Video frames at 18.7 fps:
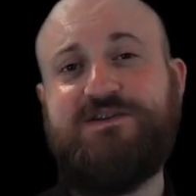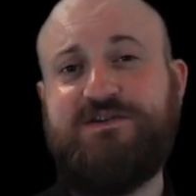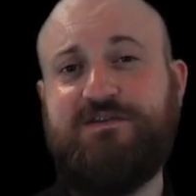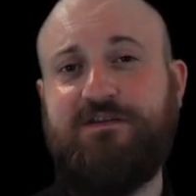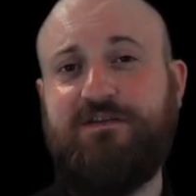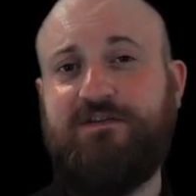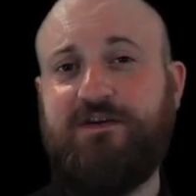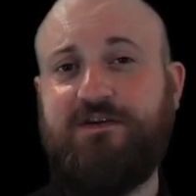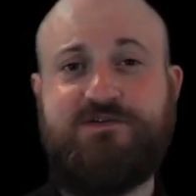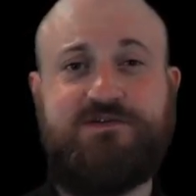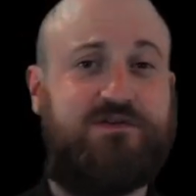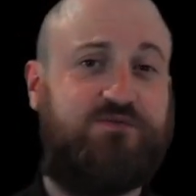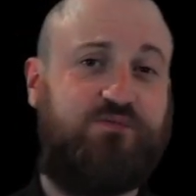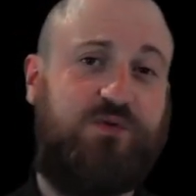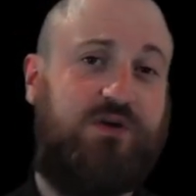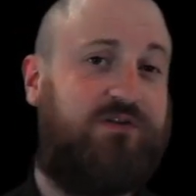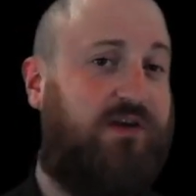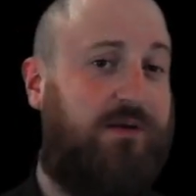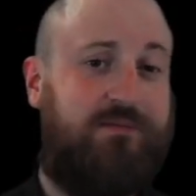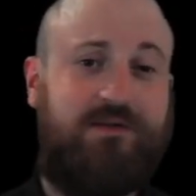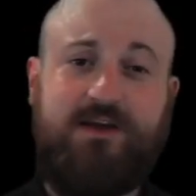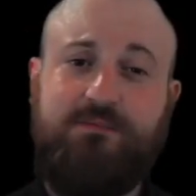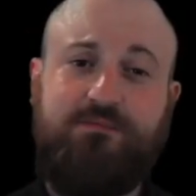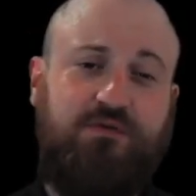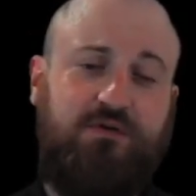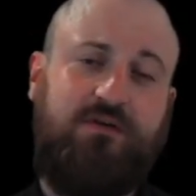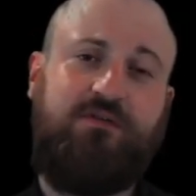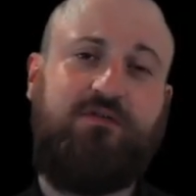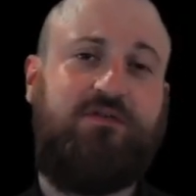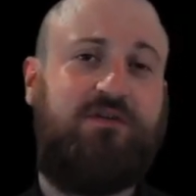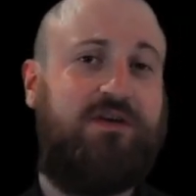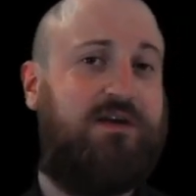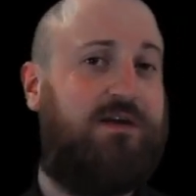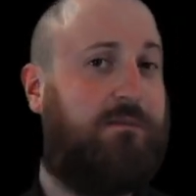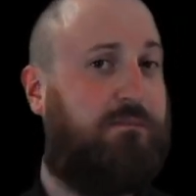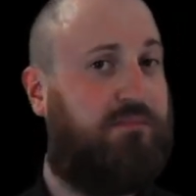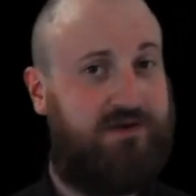such as real-time data processing,
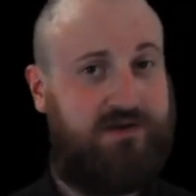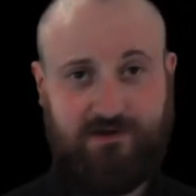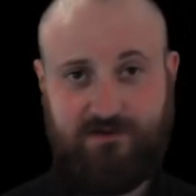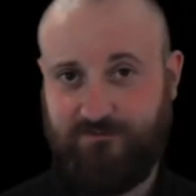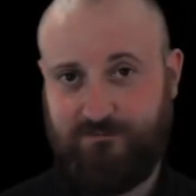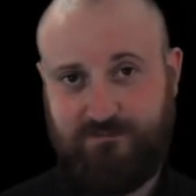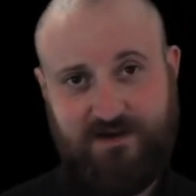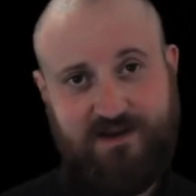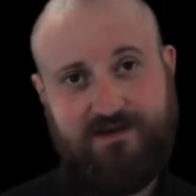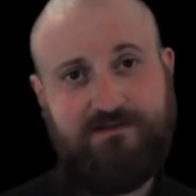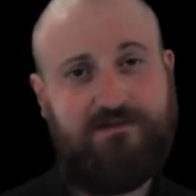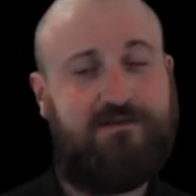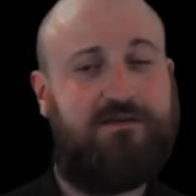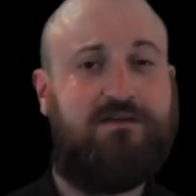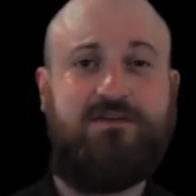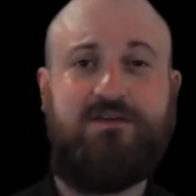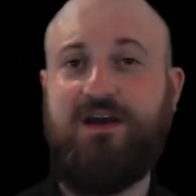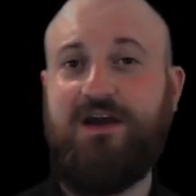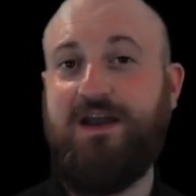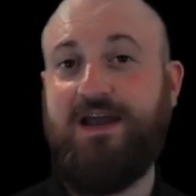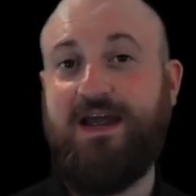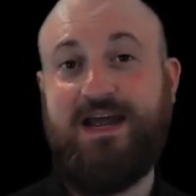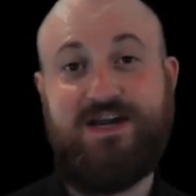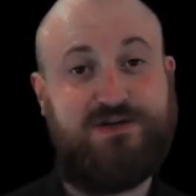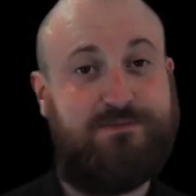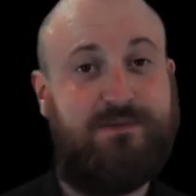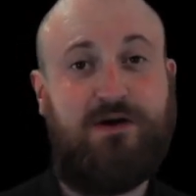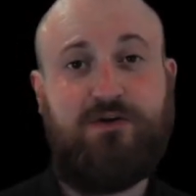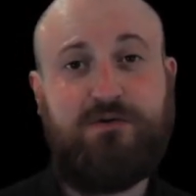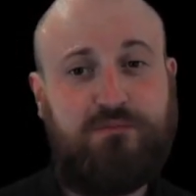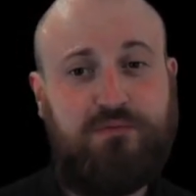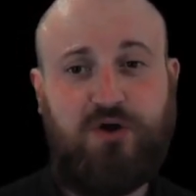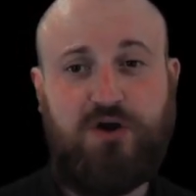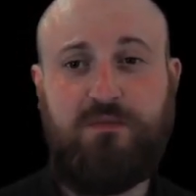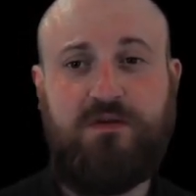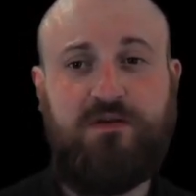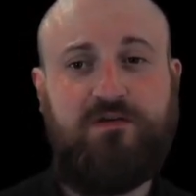predictive maintenance, and edge-ML
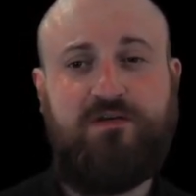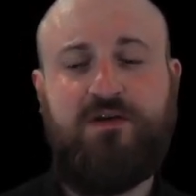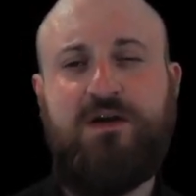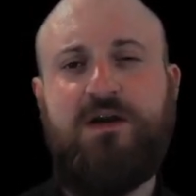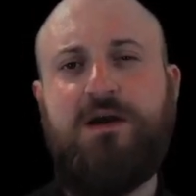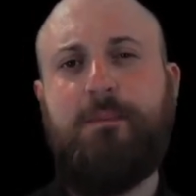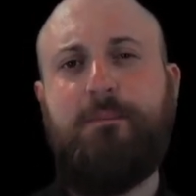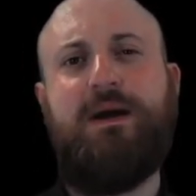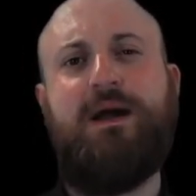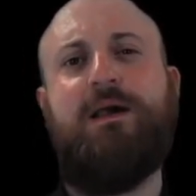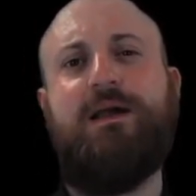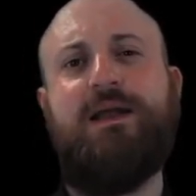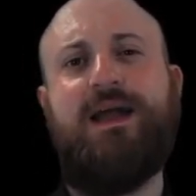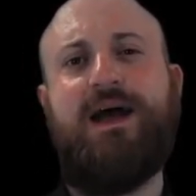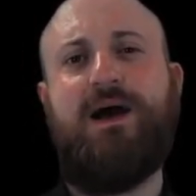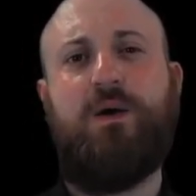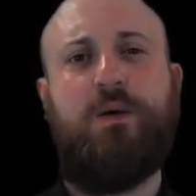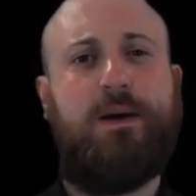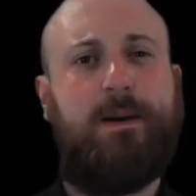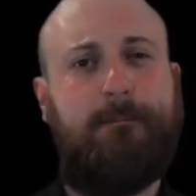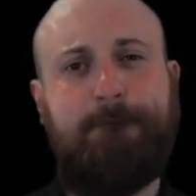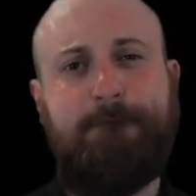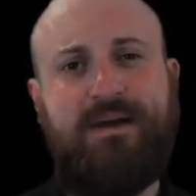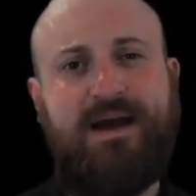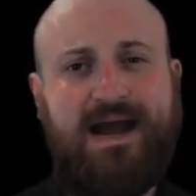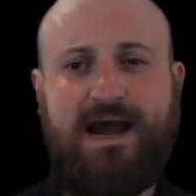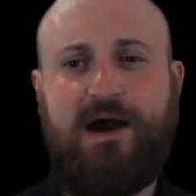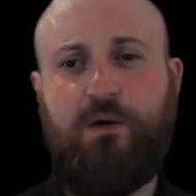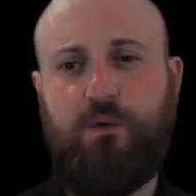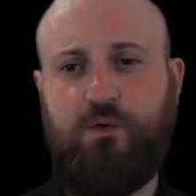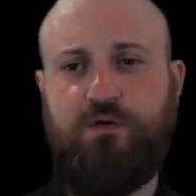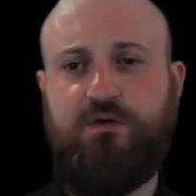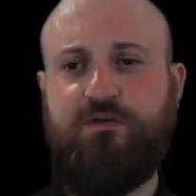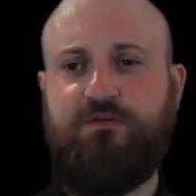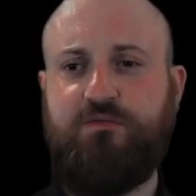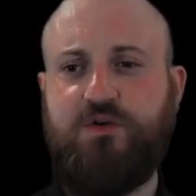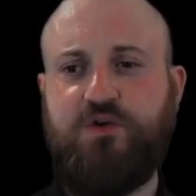deployments, Bacalhau empowers
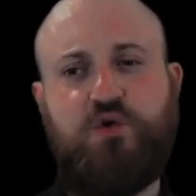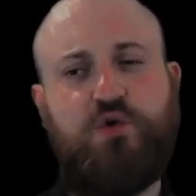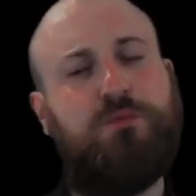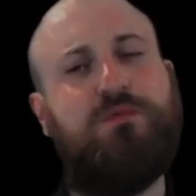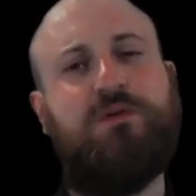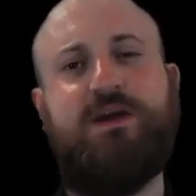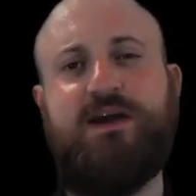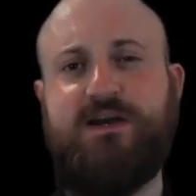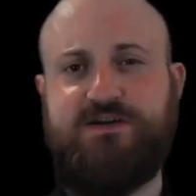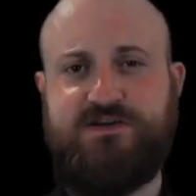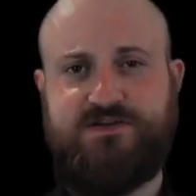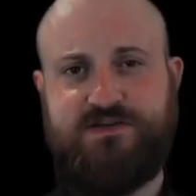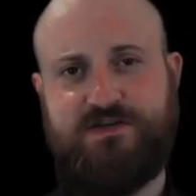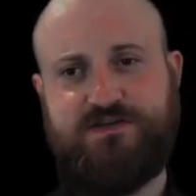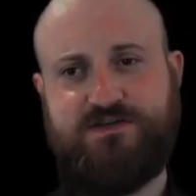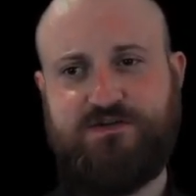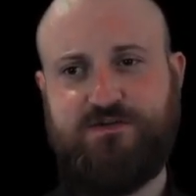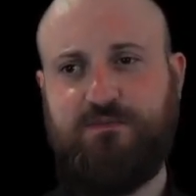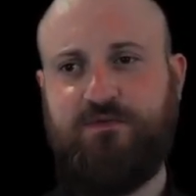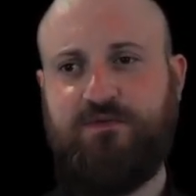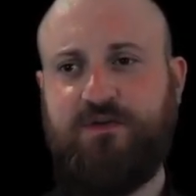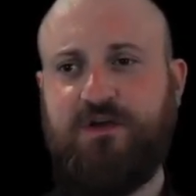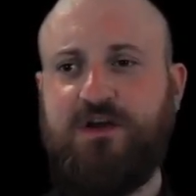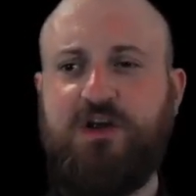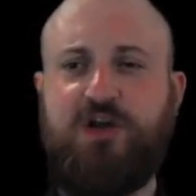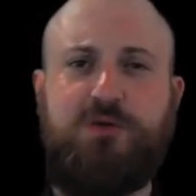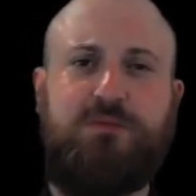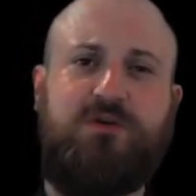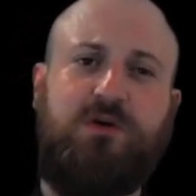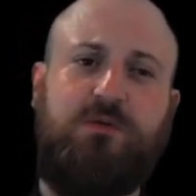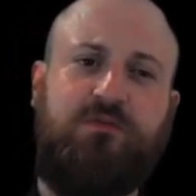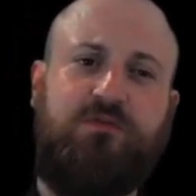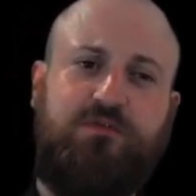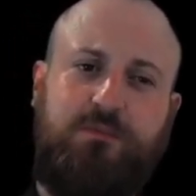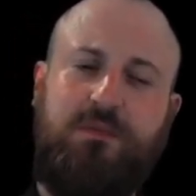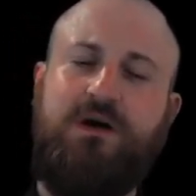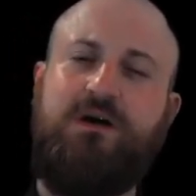renewable energy systems to become
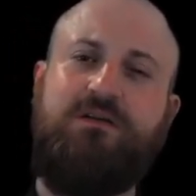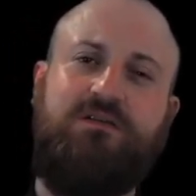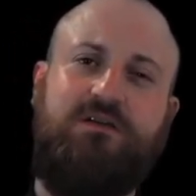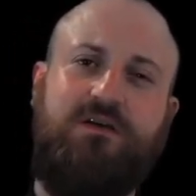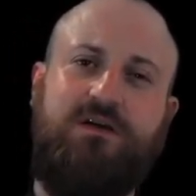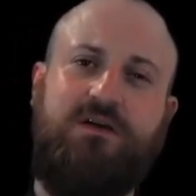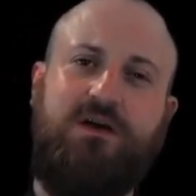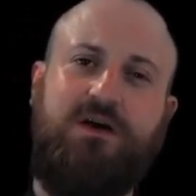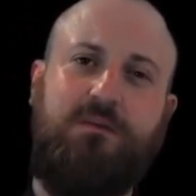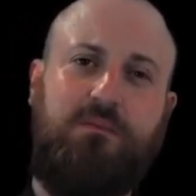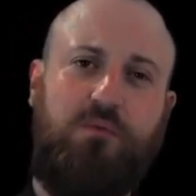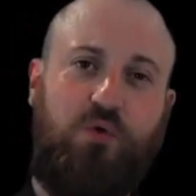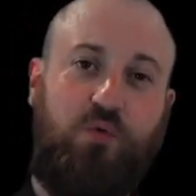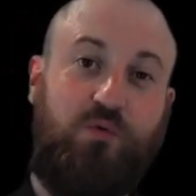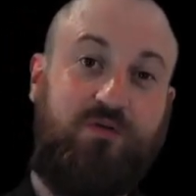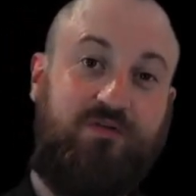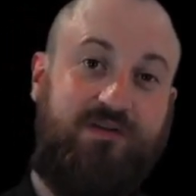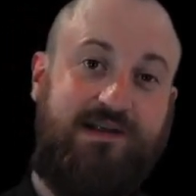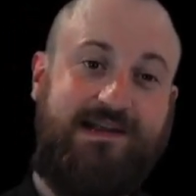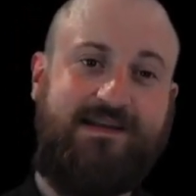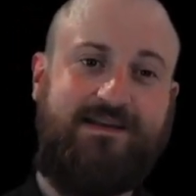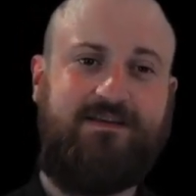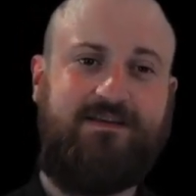smarter and more resilient.